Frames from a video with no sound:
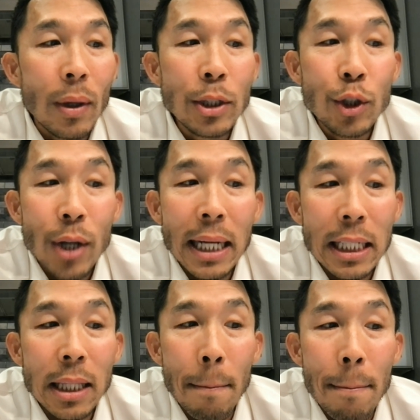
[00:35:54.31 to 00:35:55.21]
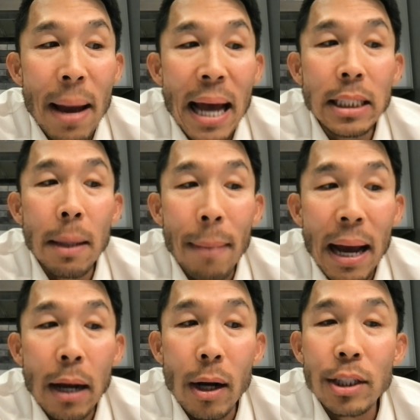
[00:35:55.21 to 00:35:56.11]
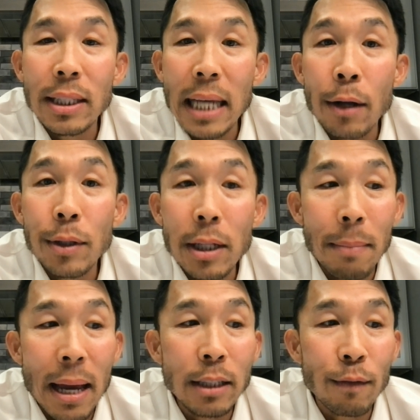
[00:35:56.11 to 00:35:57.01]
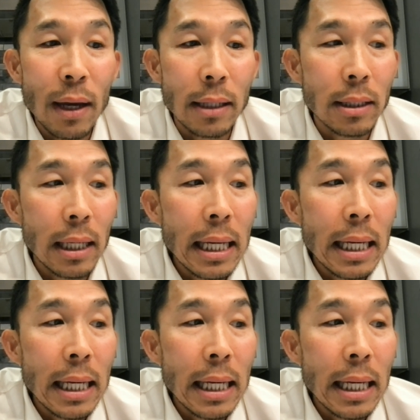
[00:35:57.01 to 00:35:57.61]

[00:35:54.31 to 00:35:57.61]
While trying to get the mask back onto the elderly man's face,